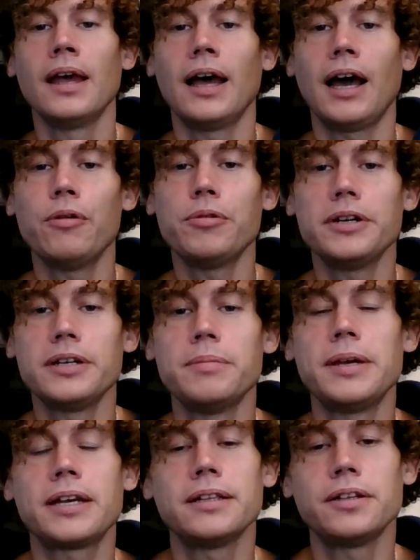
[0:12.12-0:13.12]
I wanted to
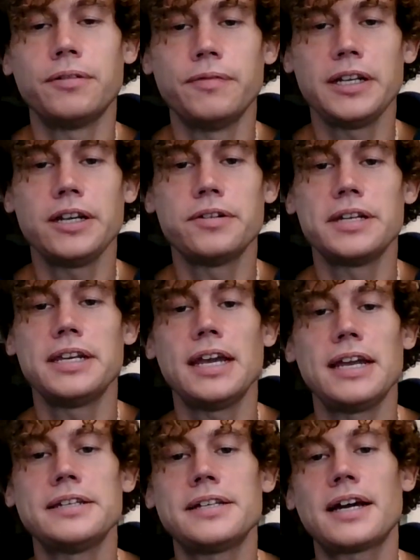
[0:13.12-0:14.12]
make a little video
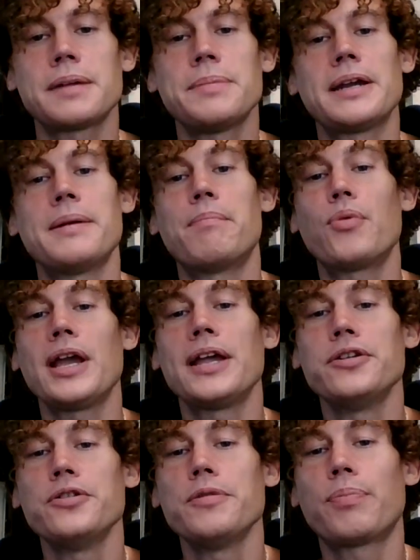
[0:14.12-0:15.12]
today and talk about a
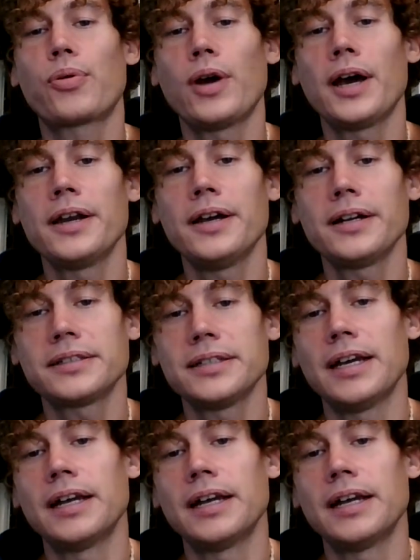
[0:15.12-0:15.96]
brand new product,